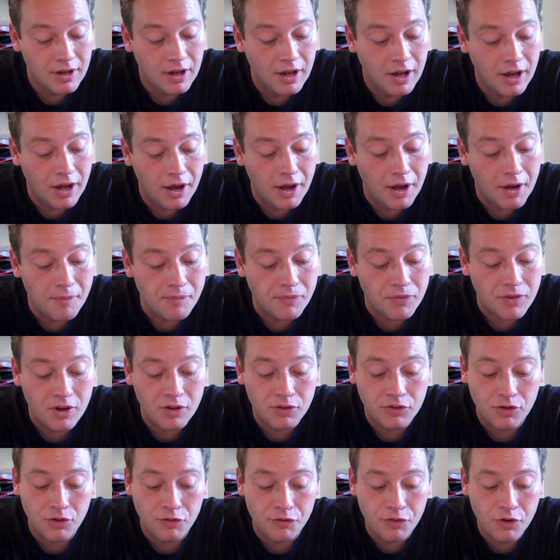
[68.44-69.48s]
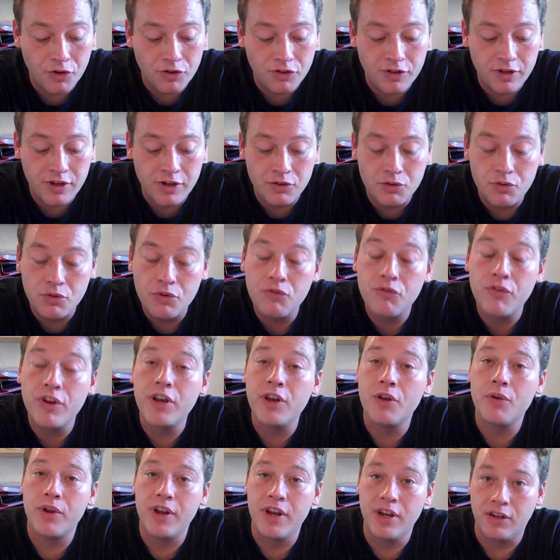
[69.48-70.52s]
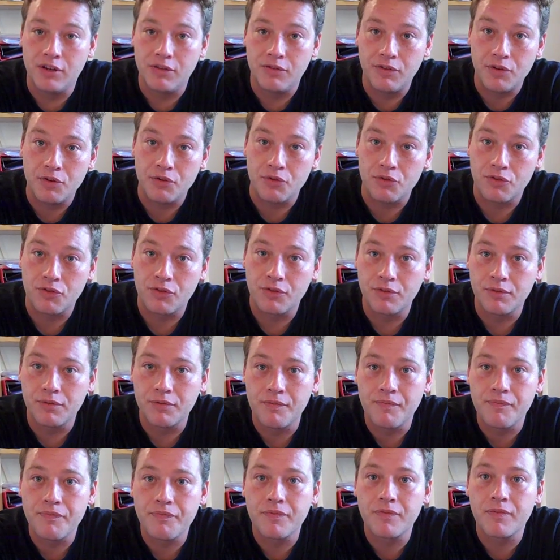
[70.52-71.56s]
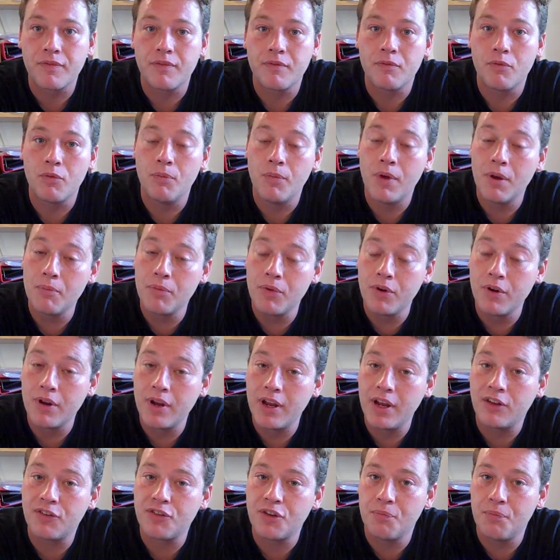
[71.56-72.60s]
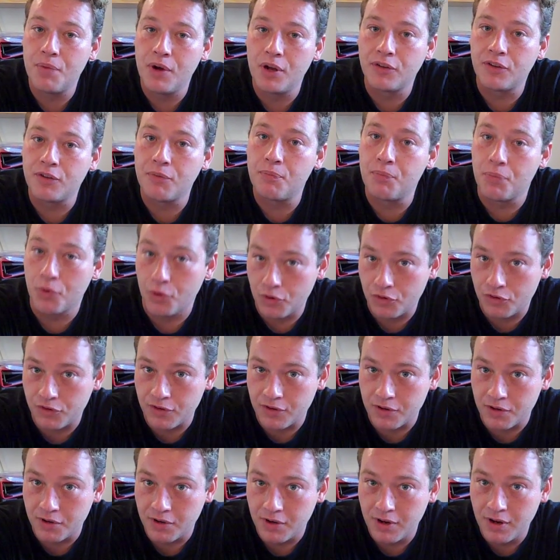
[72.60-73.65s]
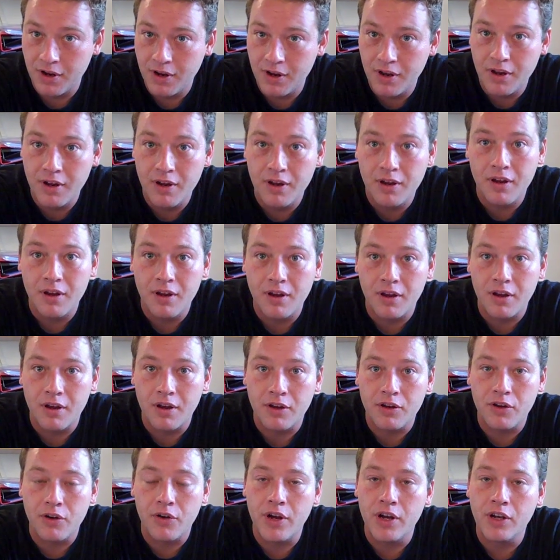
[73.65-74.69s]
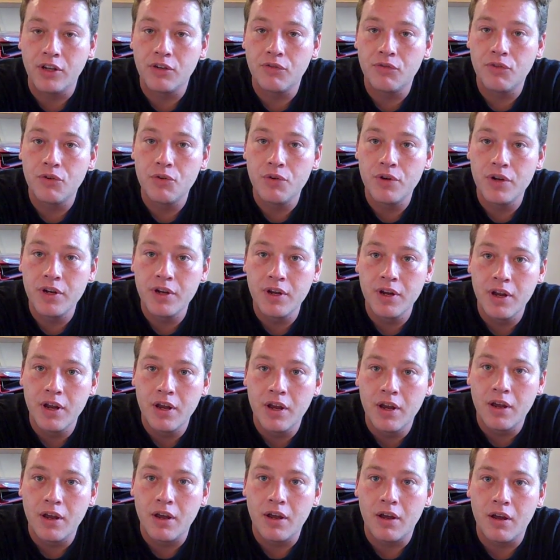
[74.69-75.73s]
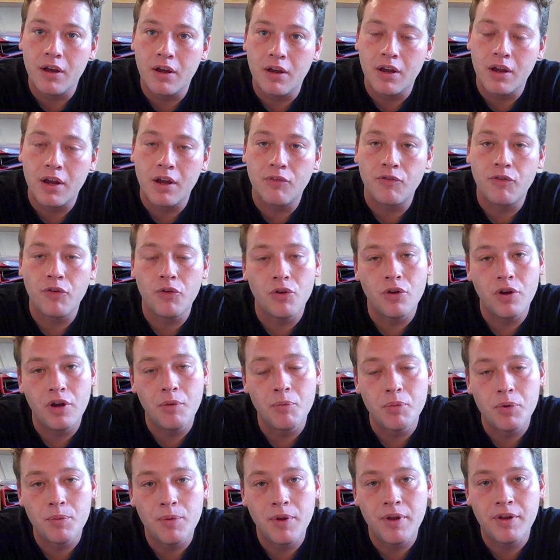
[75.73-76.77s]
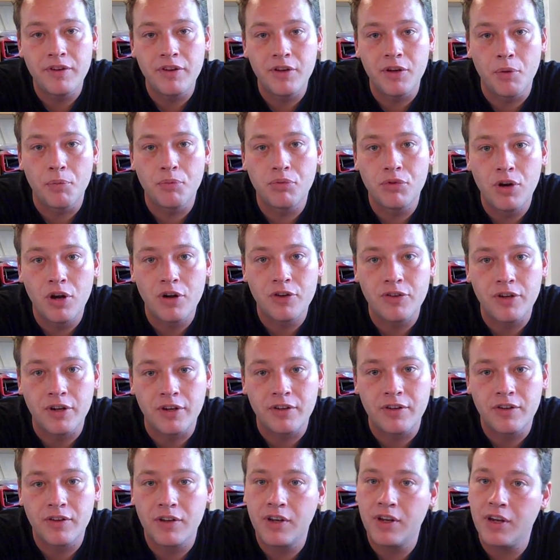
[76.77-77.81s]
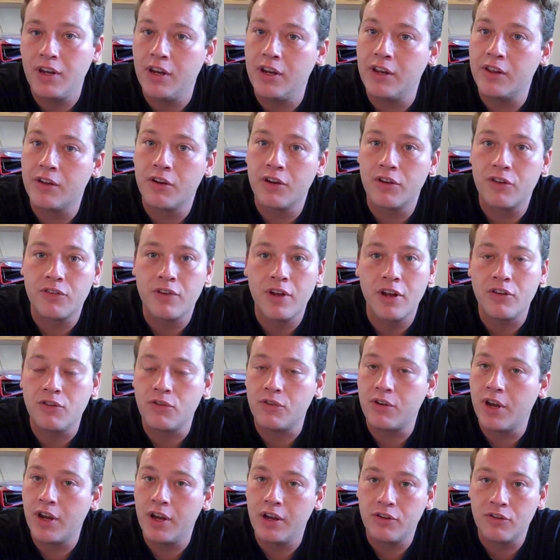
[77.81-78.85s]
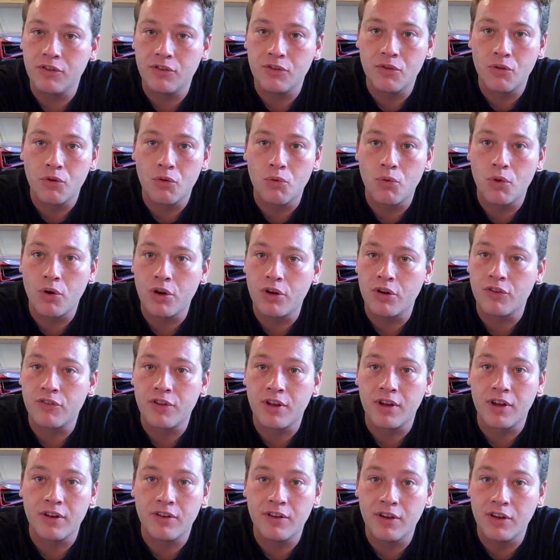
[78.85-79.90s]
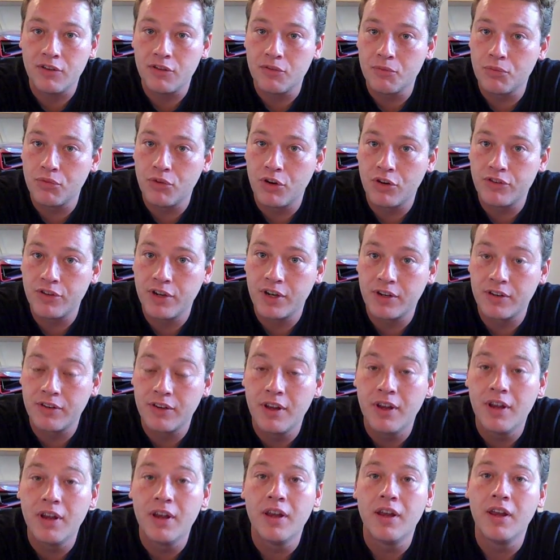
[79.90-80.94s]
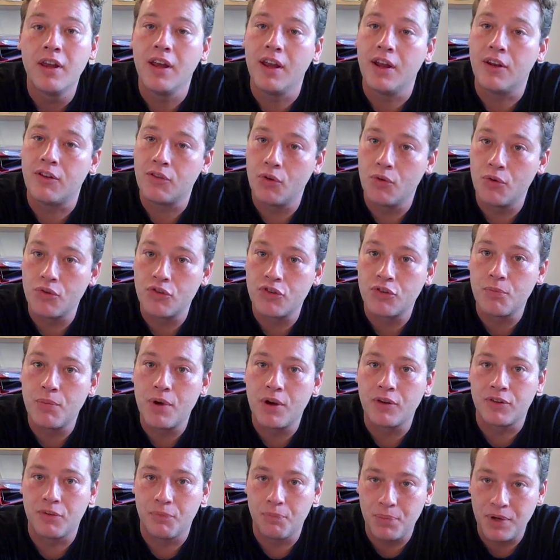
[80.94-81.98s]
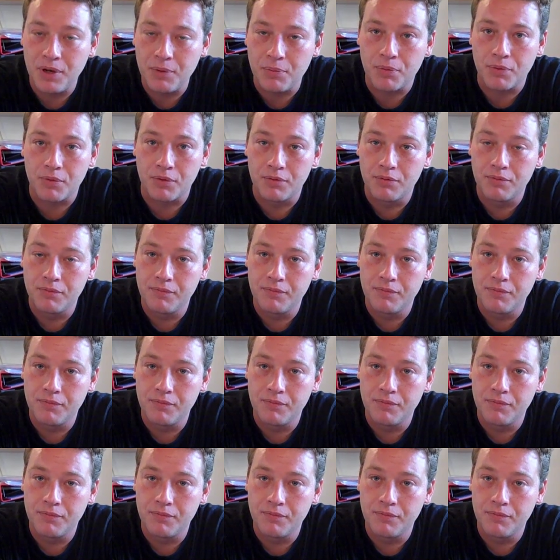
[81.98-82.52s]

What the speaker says: So firstly, doing video interviews. Remember, it's about the person you're interviewing. If you're implementing a project, either it's an education or water and sanitation project, it's always about the people.